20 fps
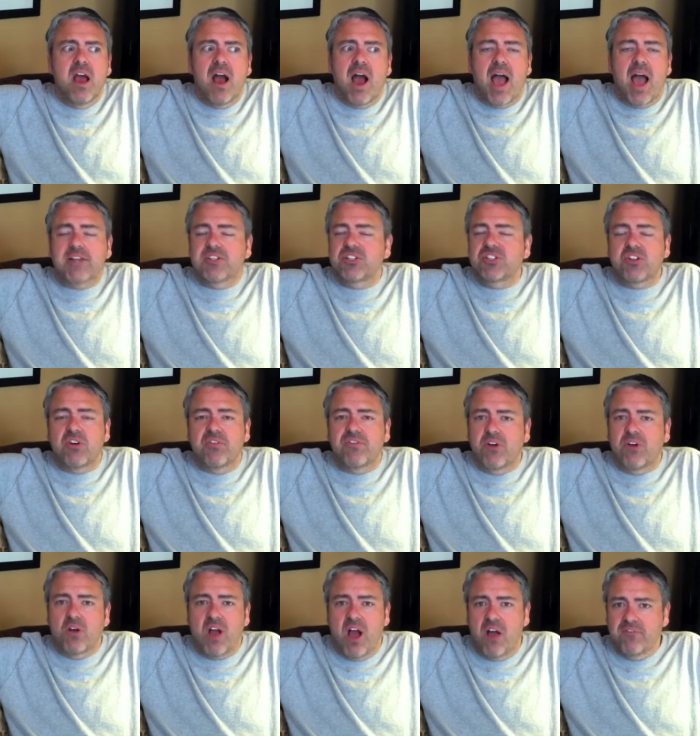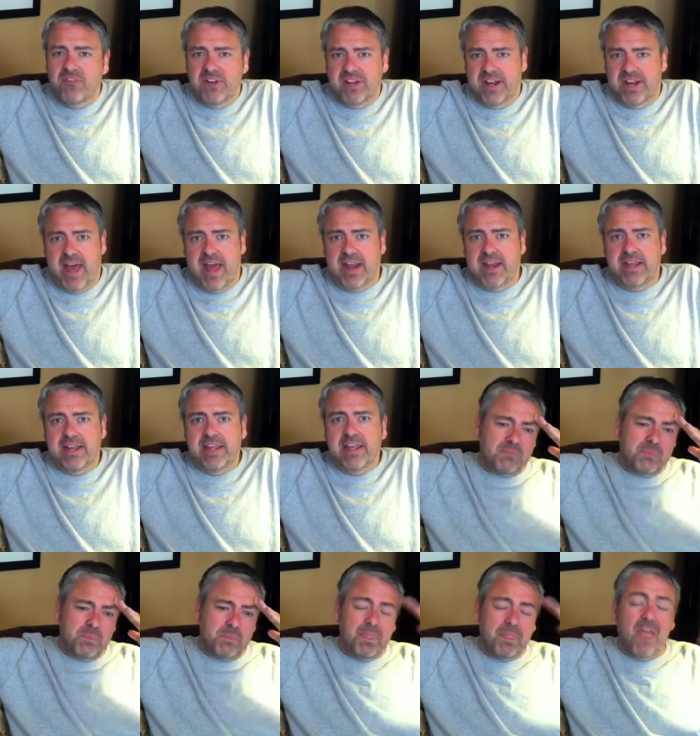I just don't feel confident at
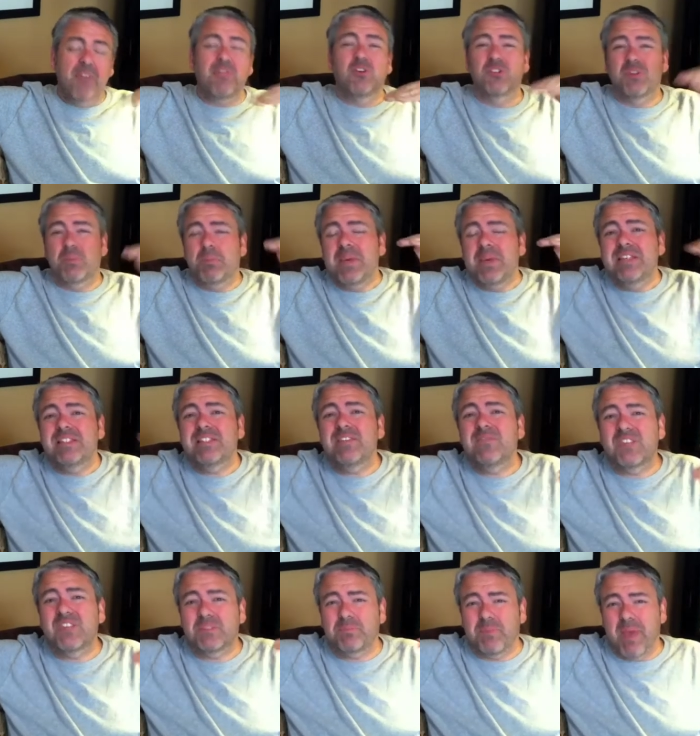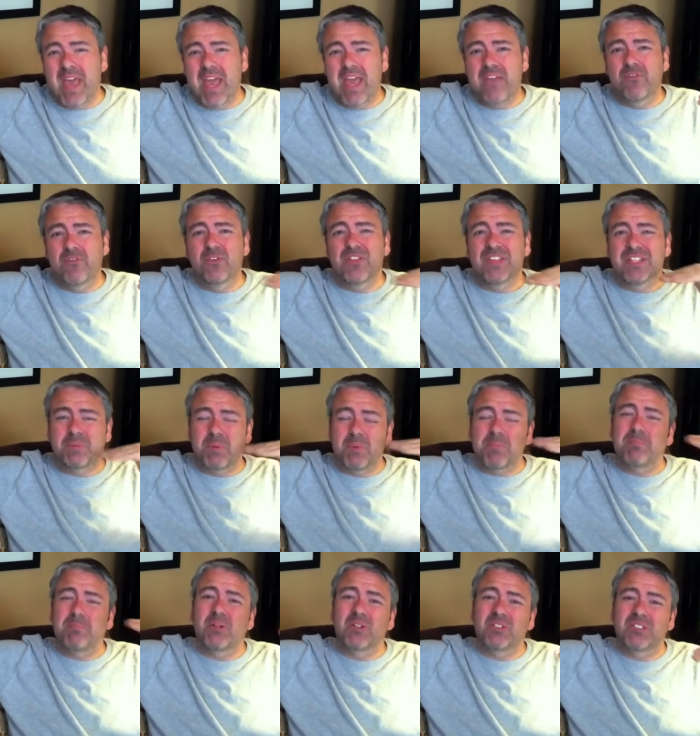it. There's a piece of this behavior that's been
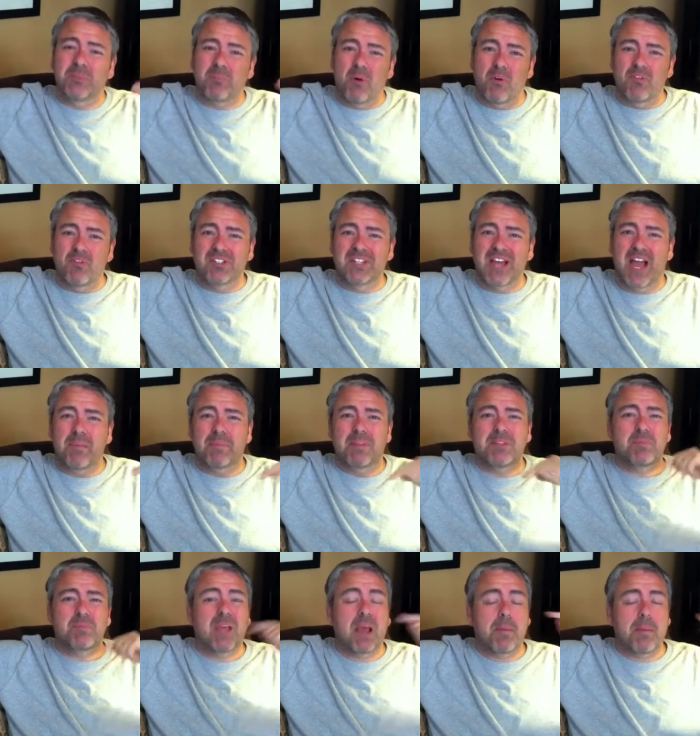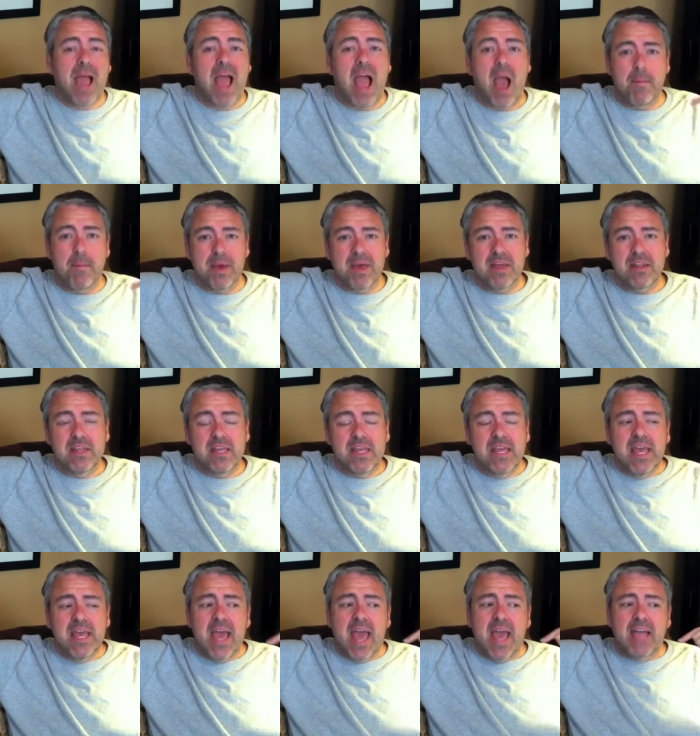built up over time. It's become a habit.
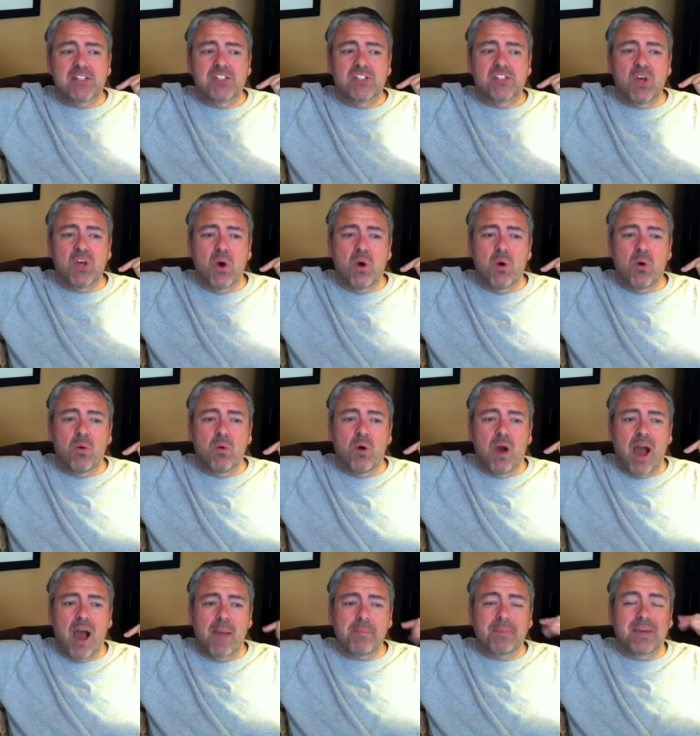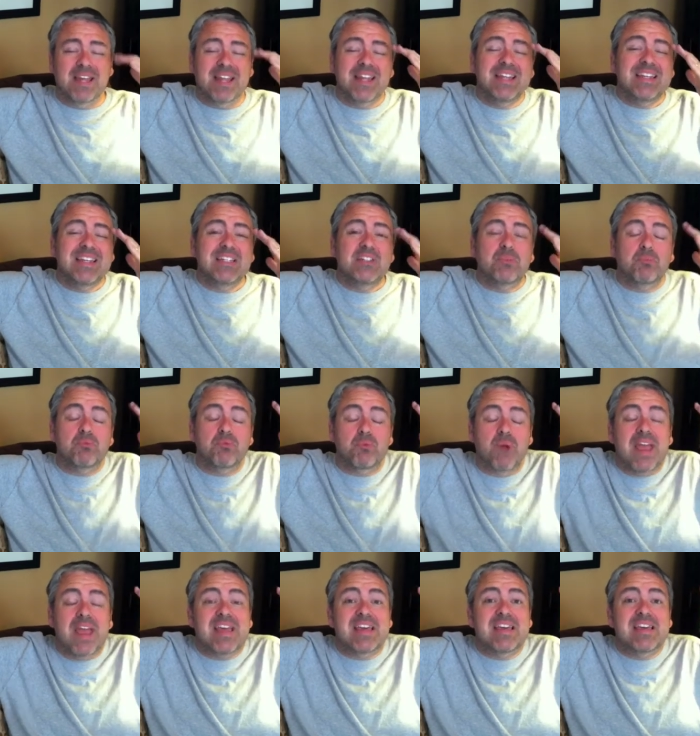And so I'm gonna need to
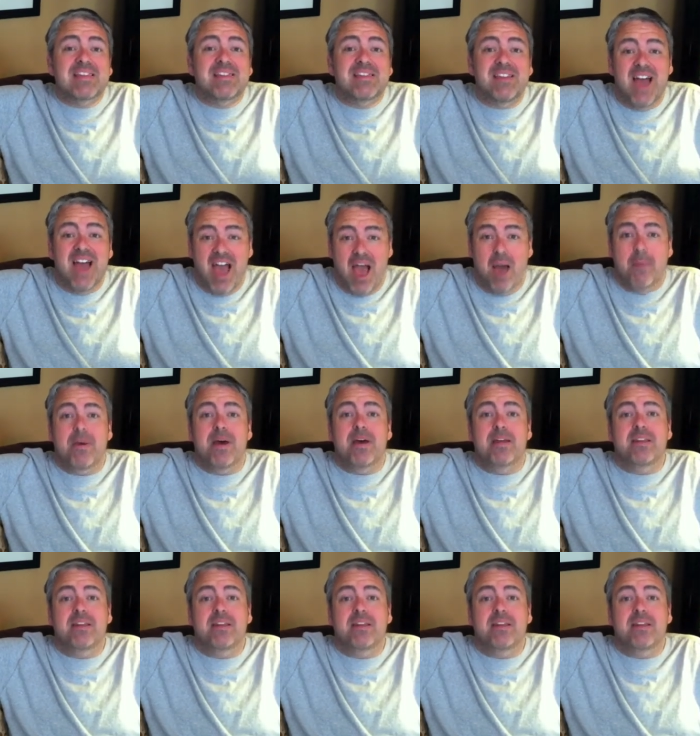break the habit.